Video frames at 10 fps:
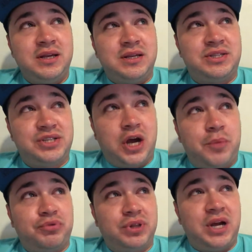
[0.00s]

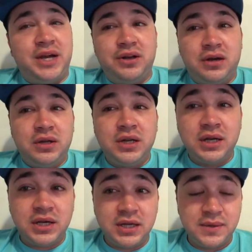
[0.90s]
stop relying on
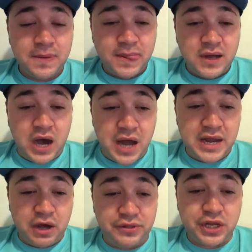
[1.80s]

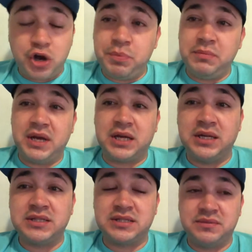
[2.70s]
unhealthy coping
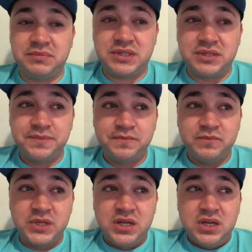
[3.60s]
mechanisms
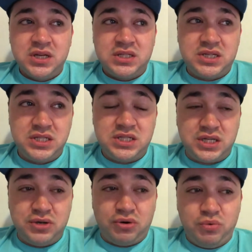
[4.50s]
to
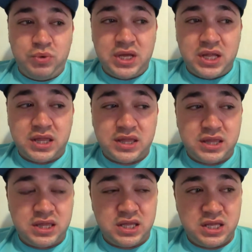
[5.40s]
deal
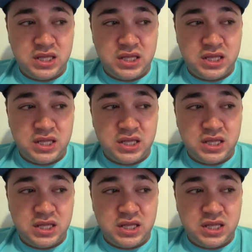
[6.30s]
with